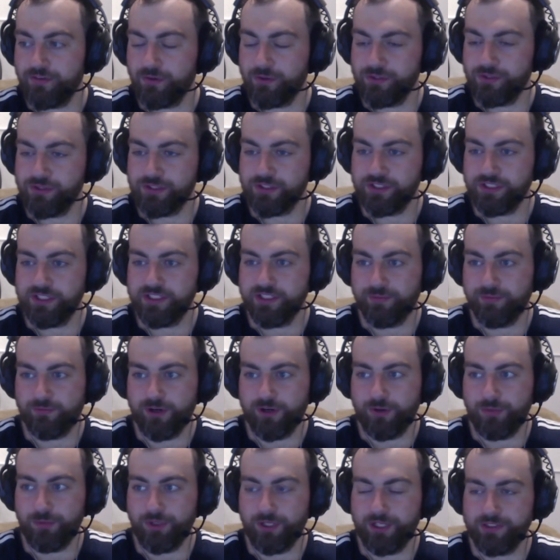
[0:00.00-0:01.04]
also seen some
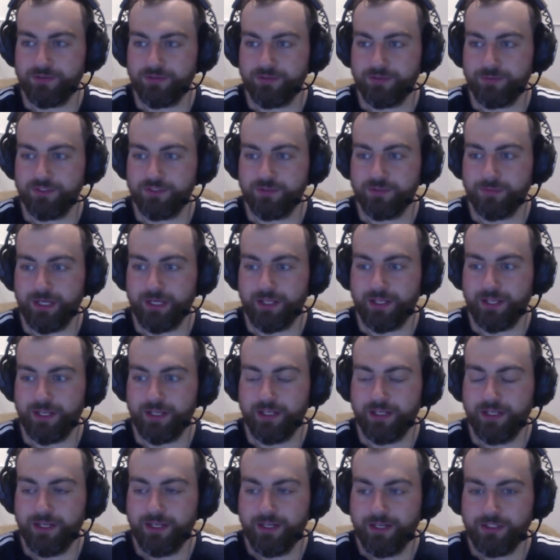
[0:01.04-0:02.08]
rumblings from some other
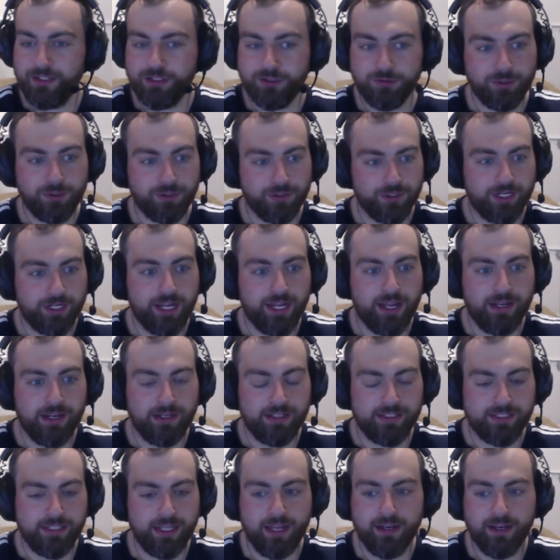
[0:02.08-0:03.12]
Twitter
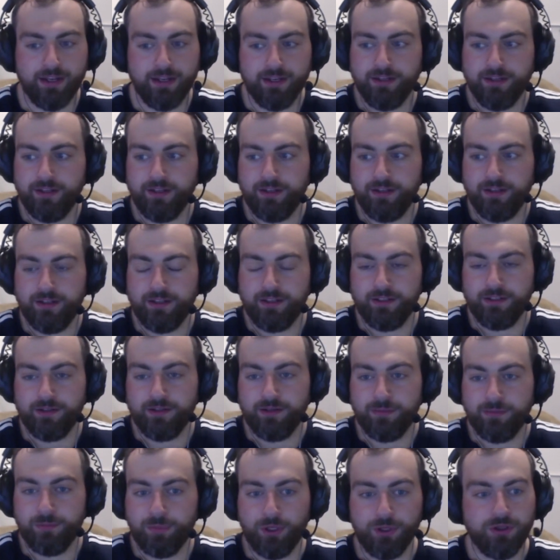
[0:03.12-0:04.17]
accounts that
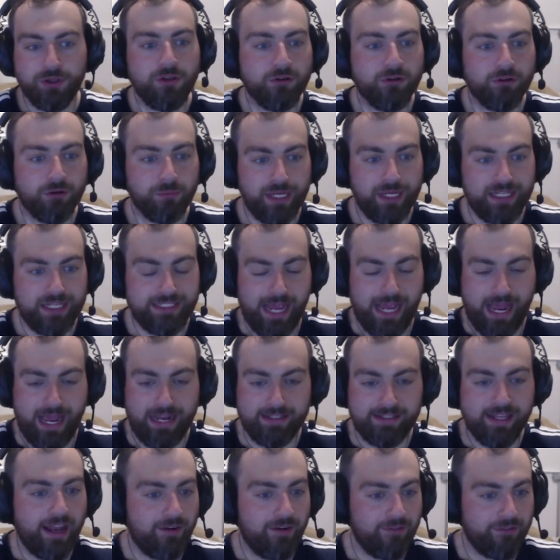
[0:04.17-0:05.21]
both Europeans and
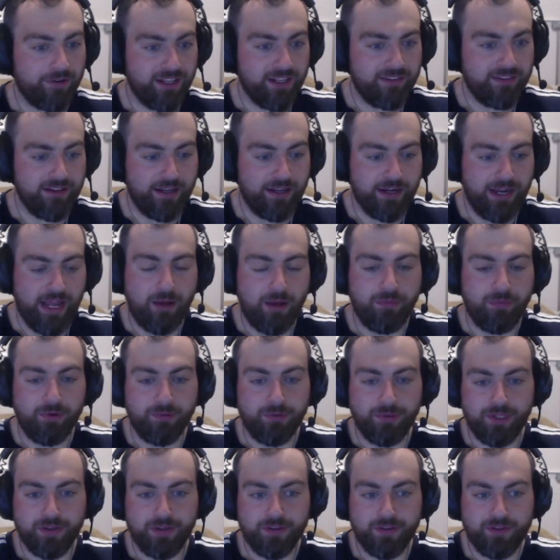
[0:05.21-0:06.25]
South Africans aren't happy
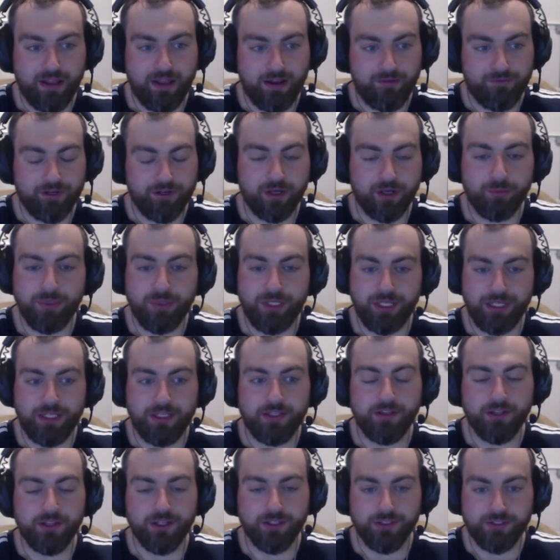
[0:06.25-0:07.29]
with South Africa being
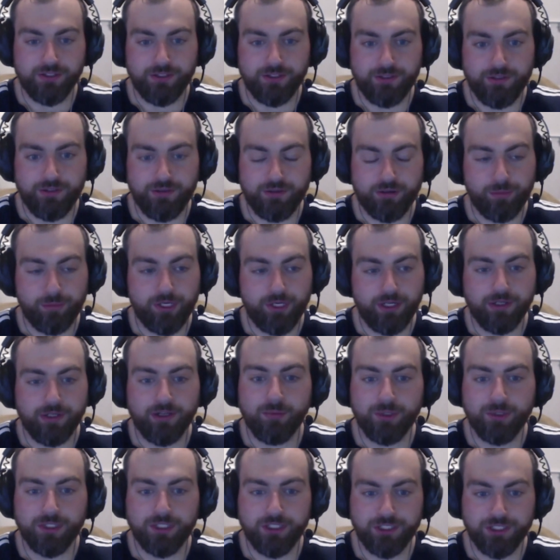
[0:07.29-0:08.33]
in those European
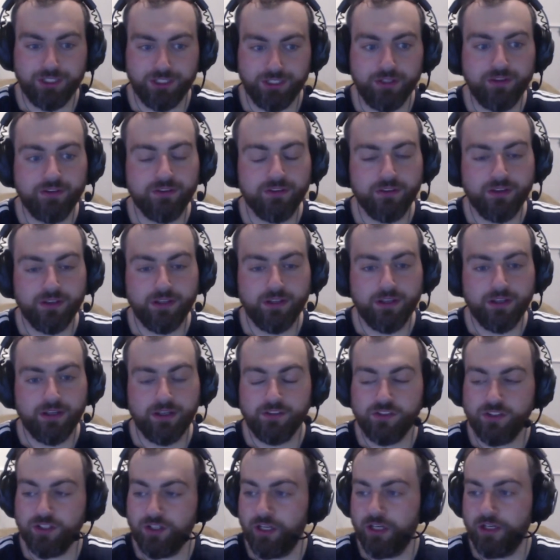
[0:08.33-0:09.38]
competitions.
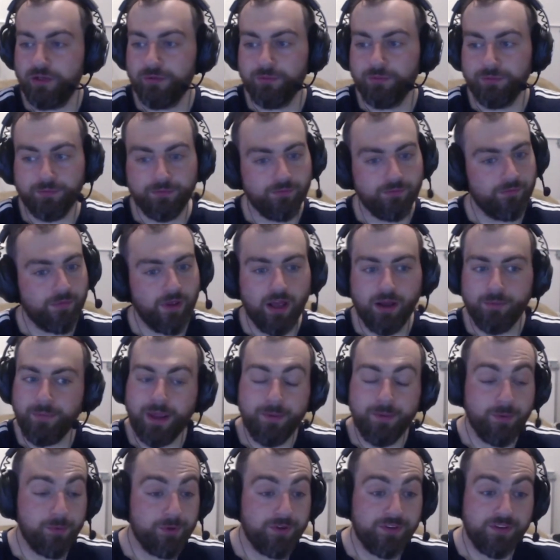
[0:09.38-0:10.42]
So
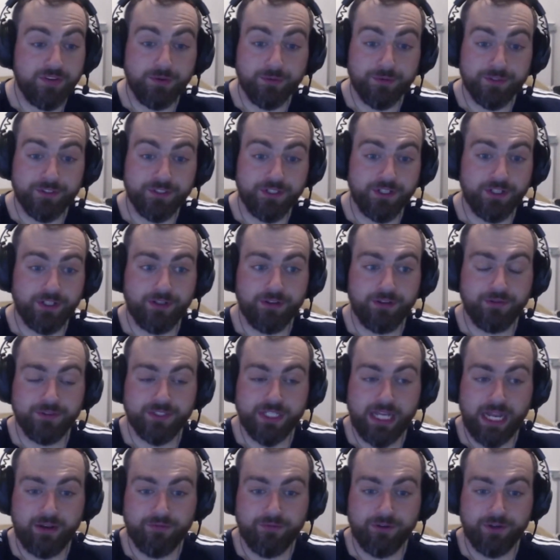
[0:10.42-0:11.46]
maybe we see a return of
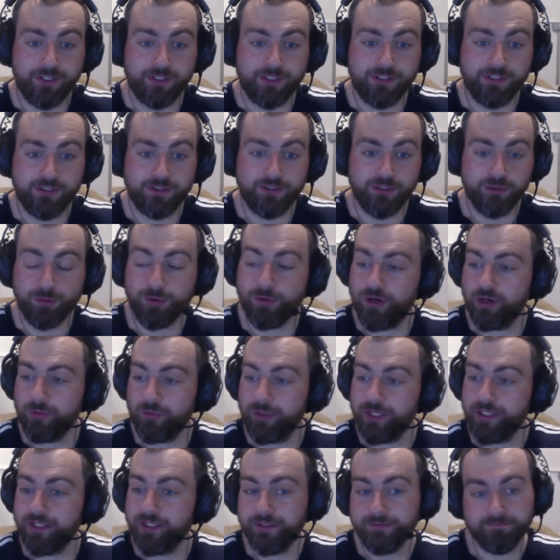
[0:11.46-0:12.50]
South Africa to Super
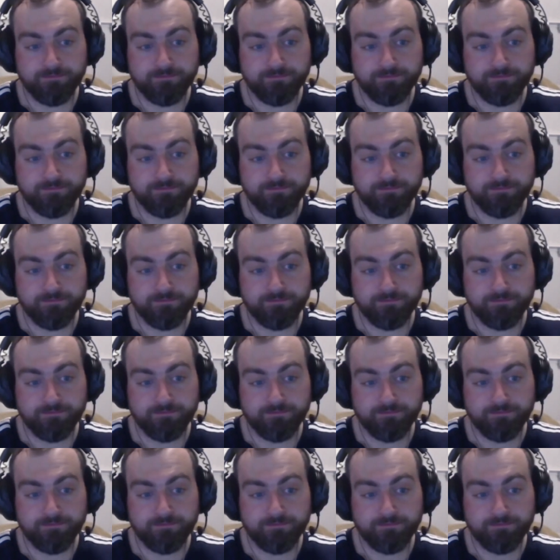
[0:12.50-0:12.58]
Rugby.